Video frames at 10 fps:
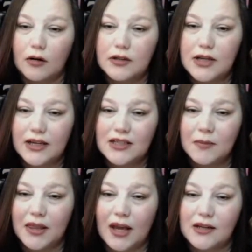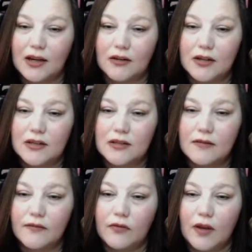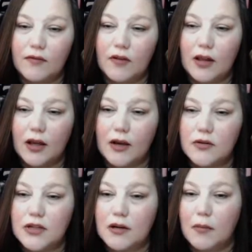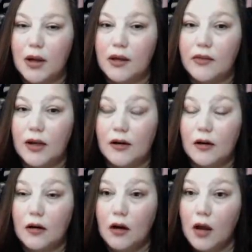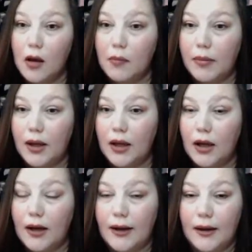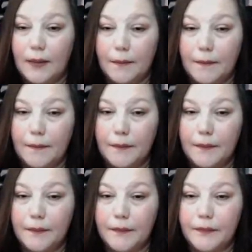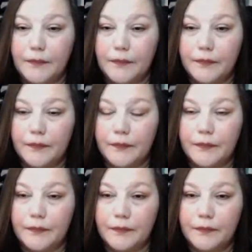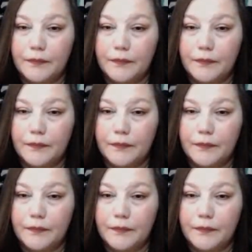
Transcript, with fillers: I'll oh, take some of that down because I felt like I was hitting my head there. But, um, hmm.